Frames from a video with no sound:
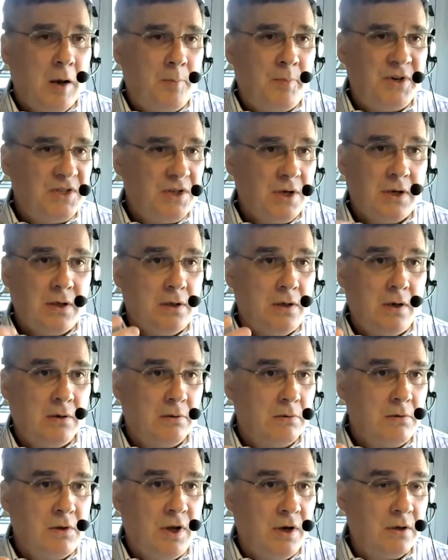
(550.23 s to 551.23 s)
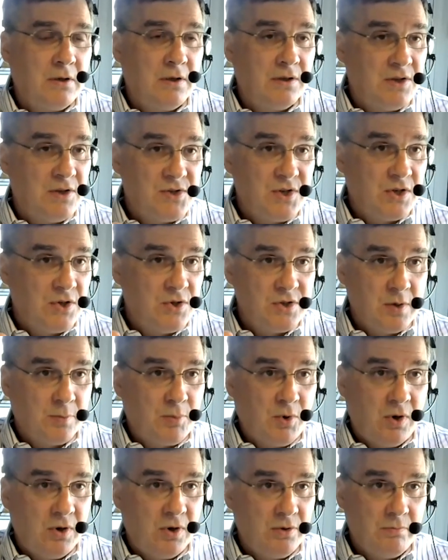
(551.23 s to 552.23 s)
particular clinical decision
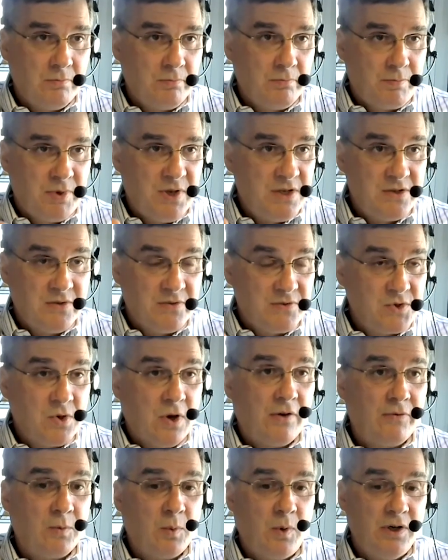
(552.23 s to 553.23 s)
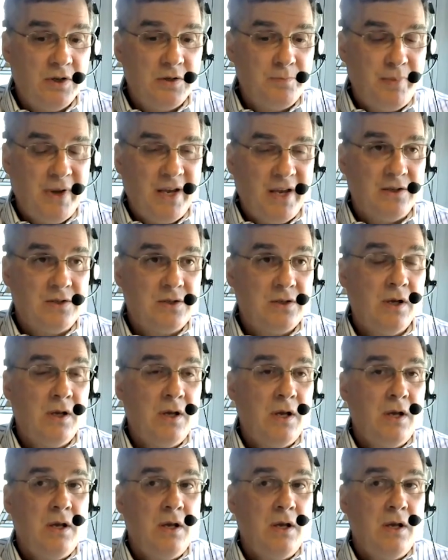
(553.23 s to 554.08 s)
support piece of software is based,